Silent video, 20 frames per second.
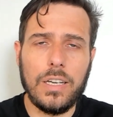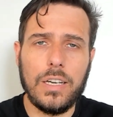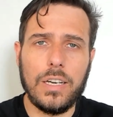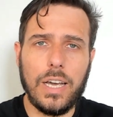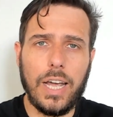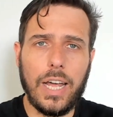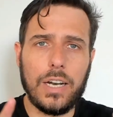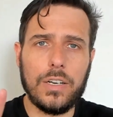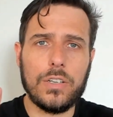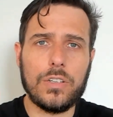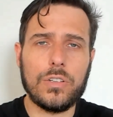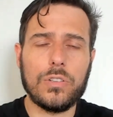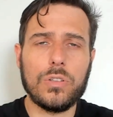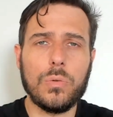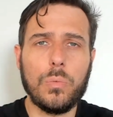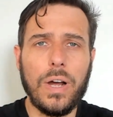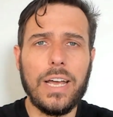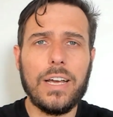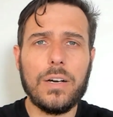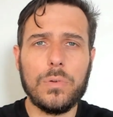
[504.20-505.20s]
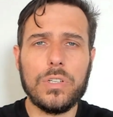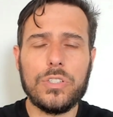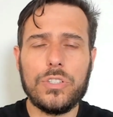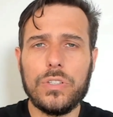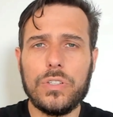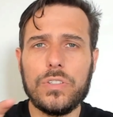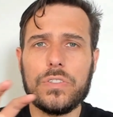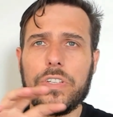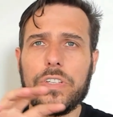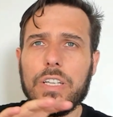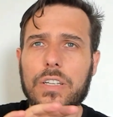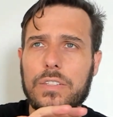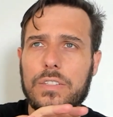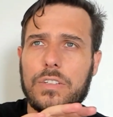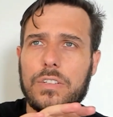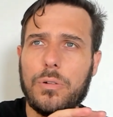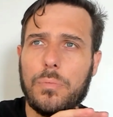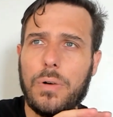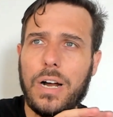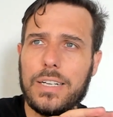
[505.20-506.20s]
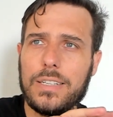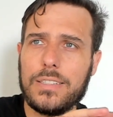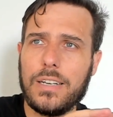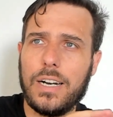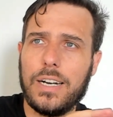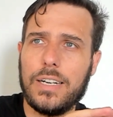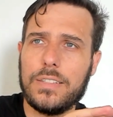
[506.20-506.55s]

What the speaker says: And the way I want you to see this in your mind's eye